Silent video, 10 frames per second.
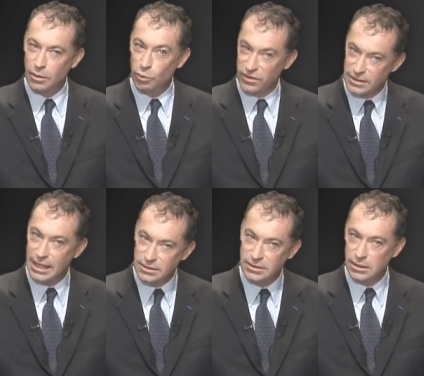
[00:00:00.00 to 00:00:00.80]
with
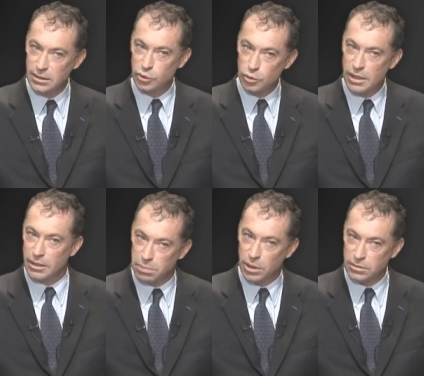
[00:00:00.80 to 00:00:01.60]
that deal to
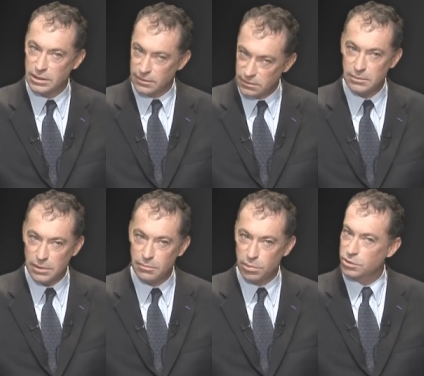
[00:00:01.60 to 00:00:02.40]
my boss, I think
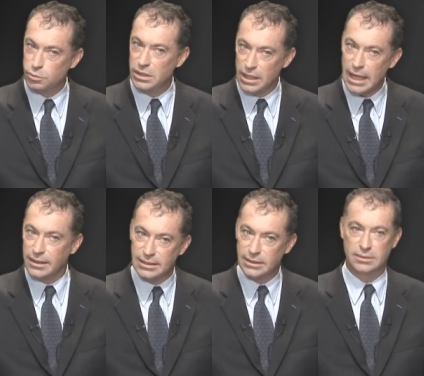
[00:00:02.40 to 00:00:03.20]
my boss will
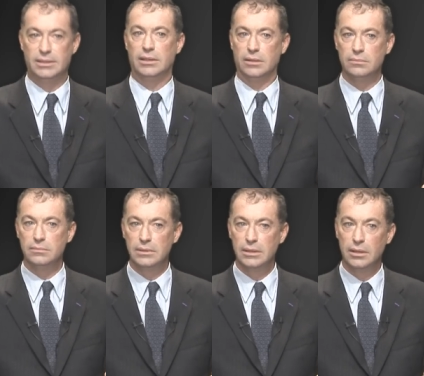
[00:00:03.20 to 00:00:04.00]
like that deal.
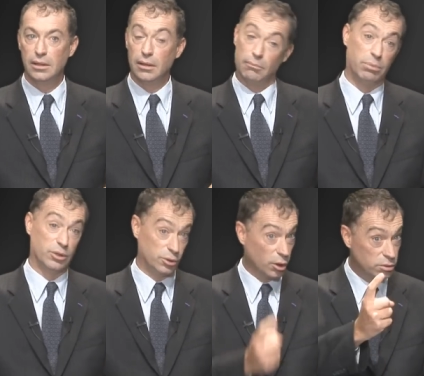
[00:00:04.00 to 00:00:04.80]

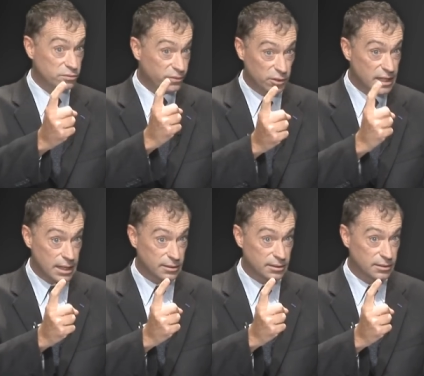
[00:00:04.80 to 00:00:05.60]
But you don't
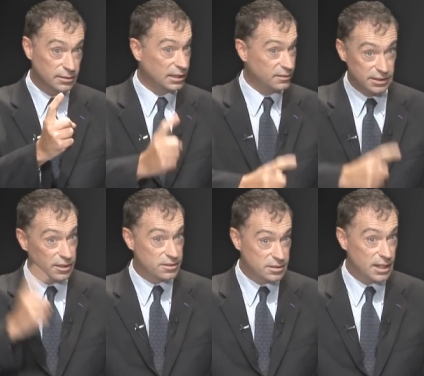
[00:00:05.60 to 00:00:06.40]
forget that the
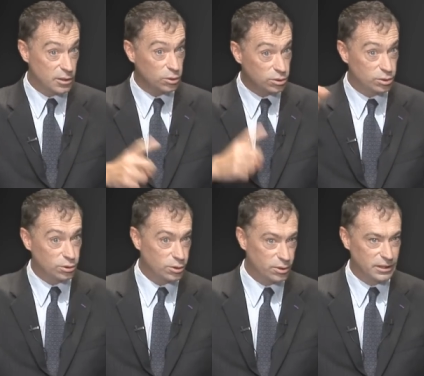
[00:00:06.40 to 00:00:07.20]
other side
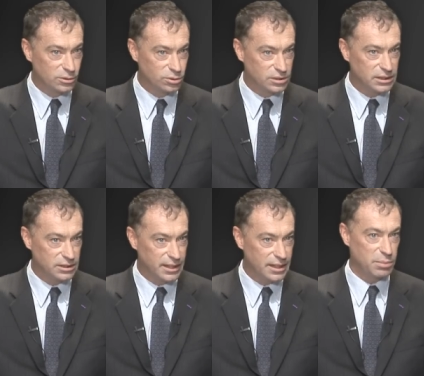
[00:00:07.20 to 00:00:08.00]
also going to see
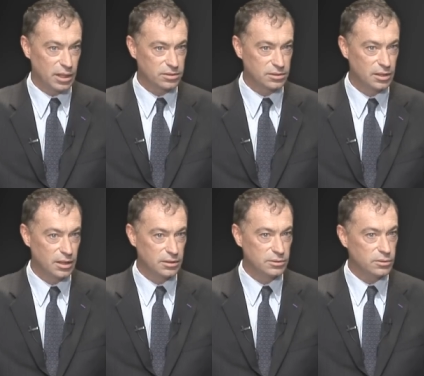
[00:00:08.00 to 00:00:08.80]
their boss.
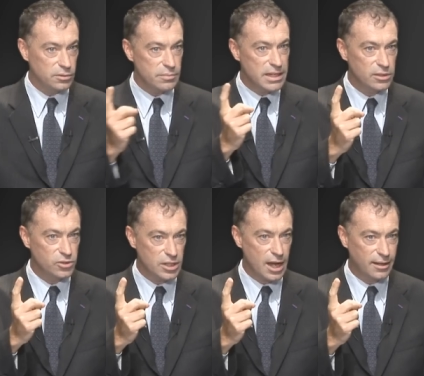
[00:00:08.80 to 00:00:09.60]
So you better
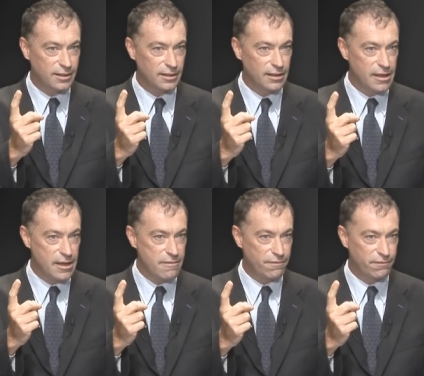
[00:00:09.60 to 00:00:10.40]
check
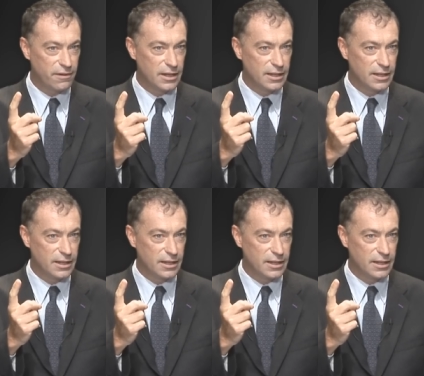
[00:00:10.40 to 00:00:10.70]
if